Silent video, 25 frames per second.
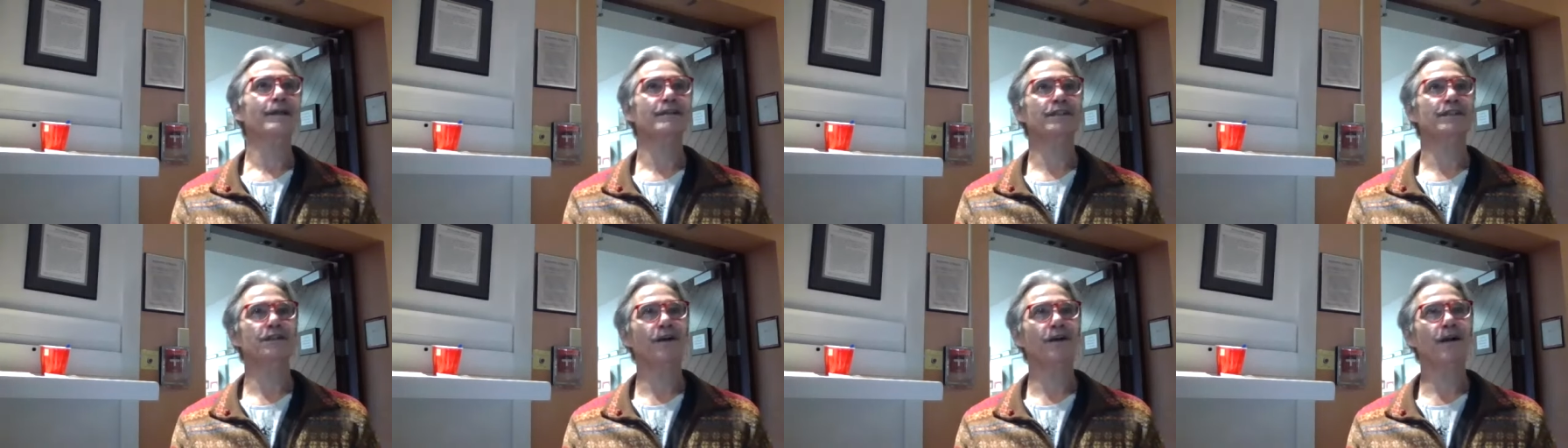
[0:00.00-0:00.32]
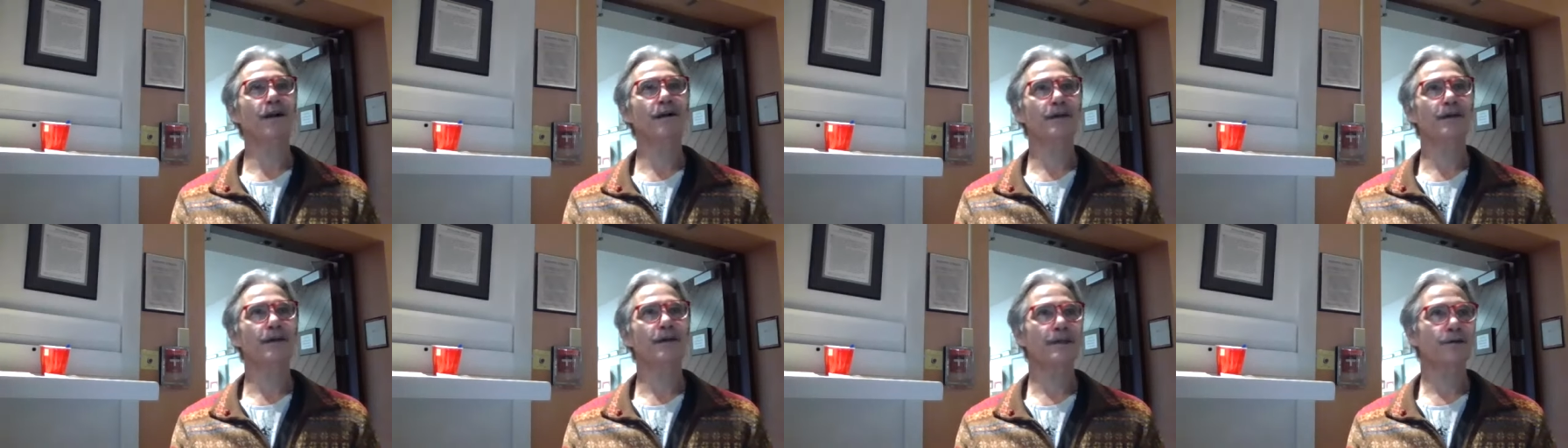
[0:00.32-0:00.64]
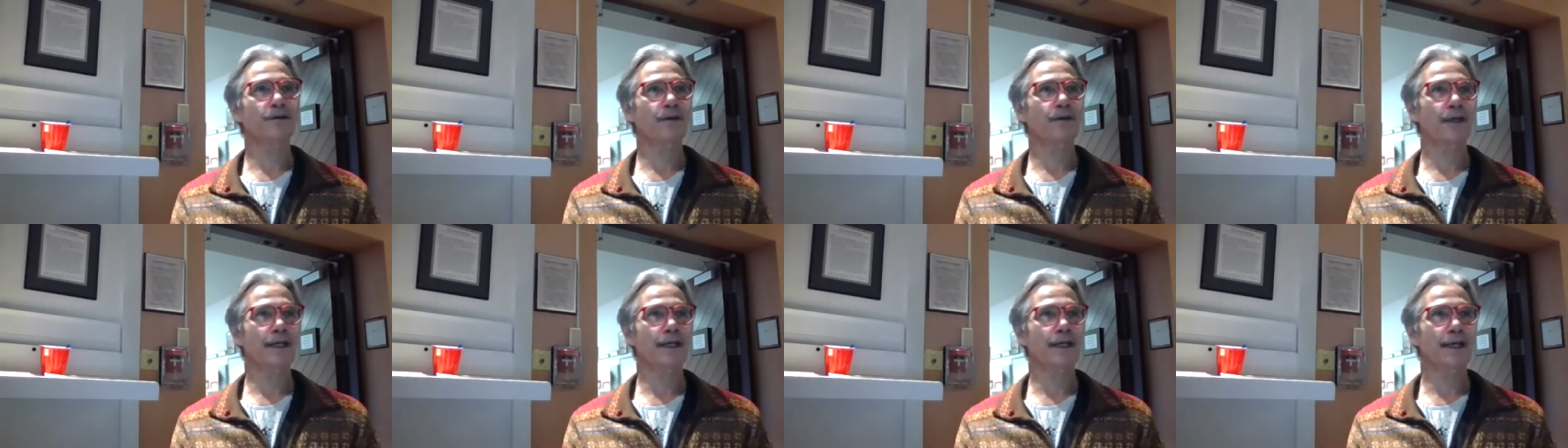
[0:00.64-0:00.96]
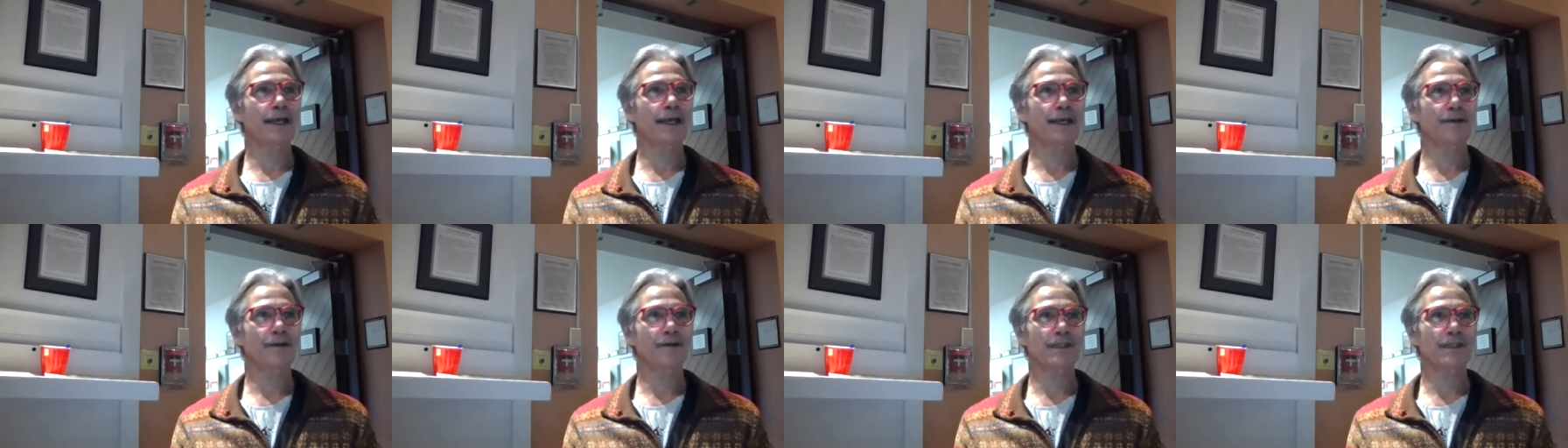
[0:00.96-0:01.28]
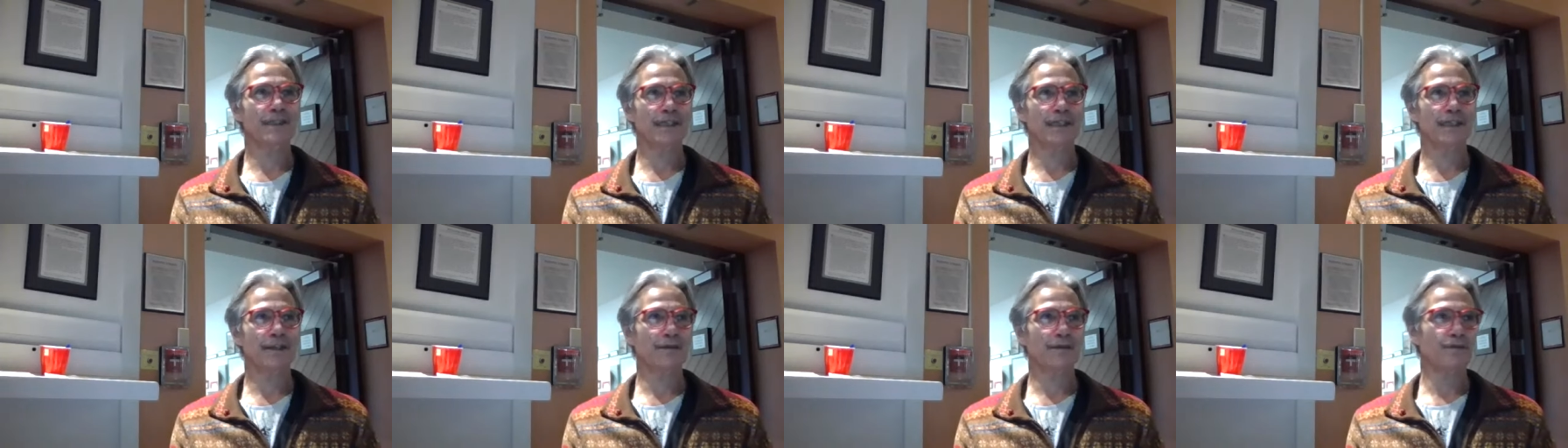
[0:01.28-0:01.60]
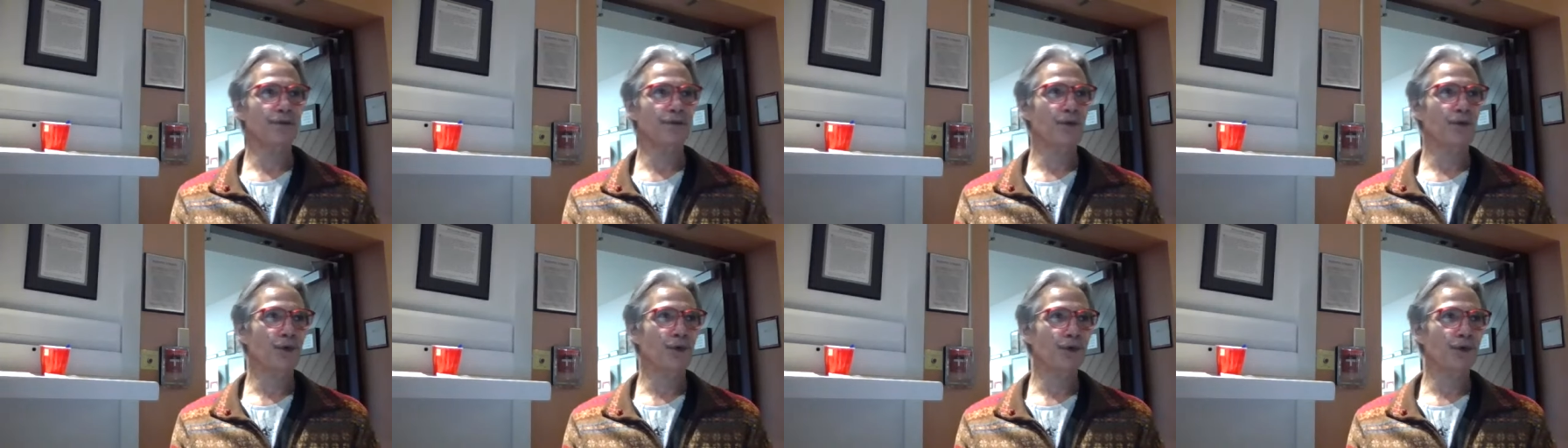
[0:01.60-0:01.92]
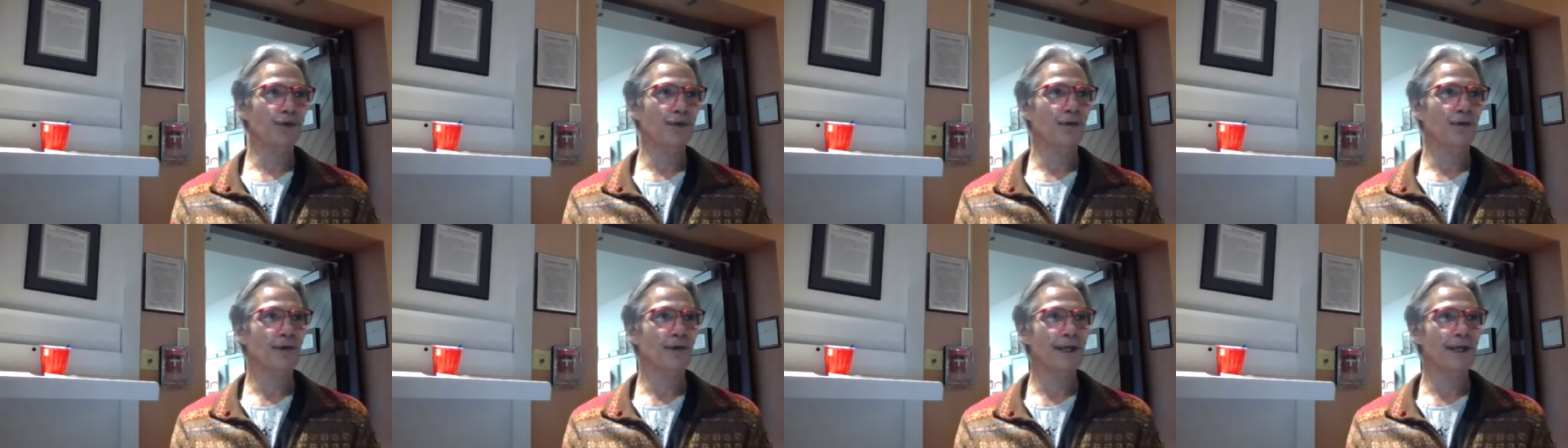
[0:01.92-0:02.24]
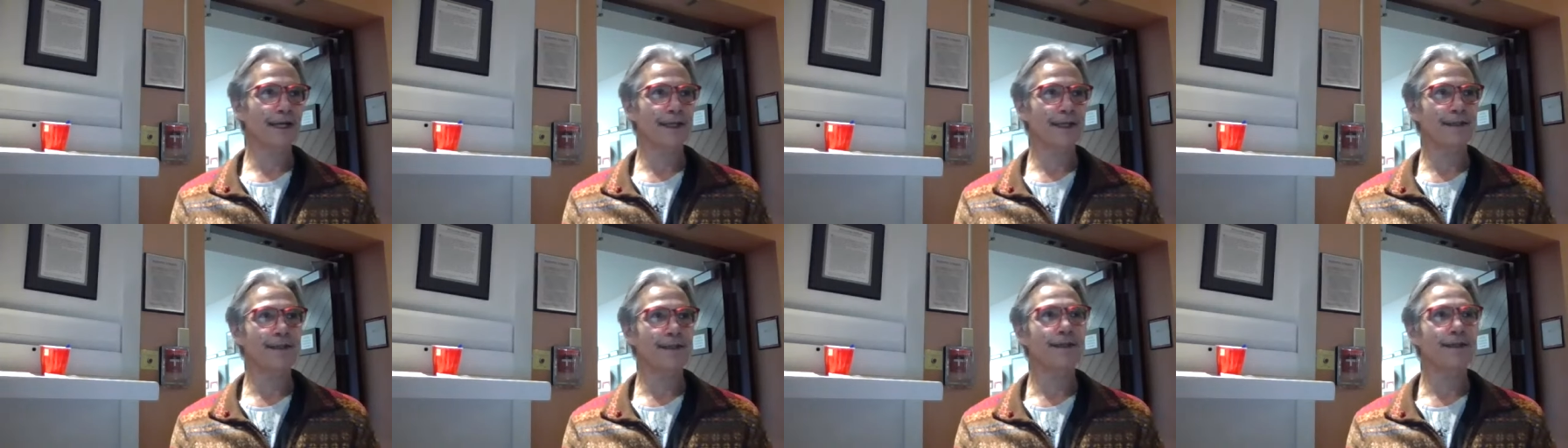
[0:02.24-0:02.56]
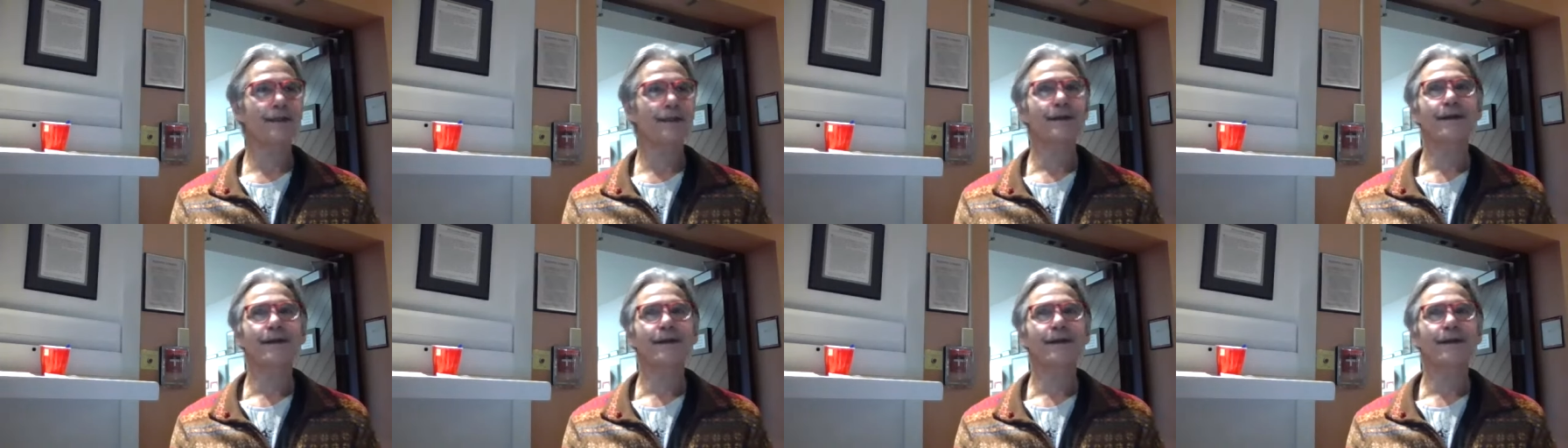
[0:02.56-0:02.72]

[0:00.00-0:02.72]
started when I was in fourth grade.